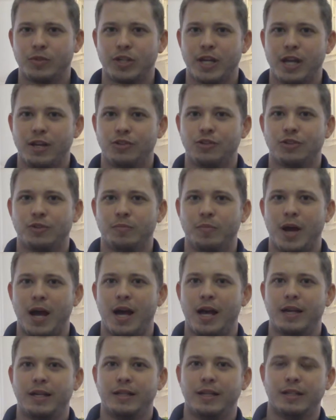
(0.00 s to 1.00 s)
change your
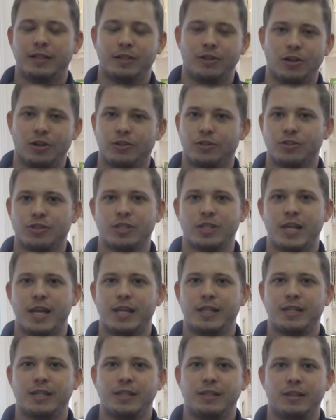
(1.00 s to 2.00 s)
mind and your
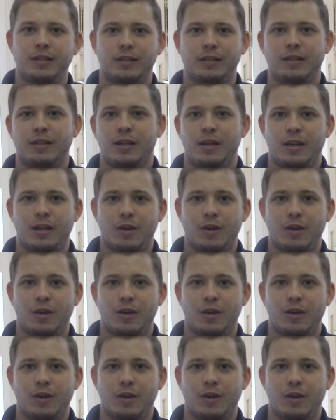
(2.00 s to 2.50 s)
understanding and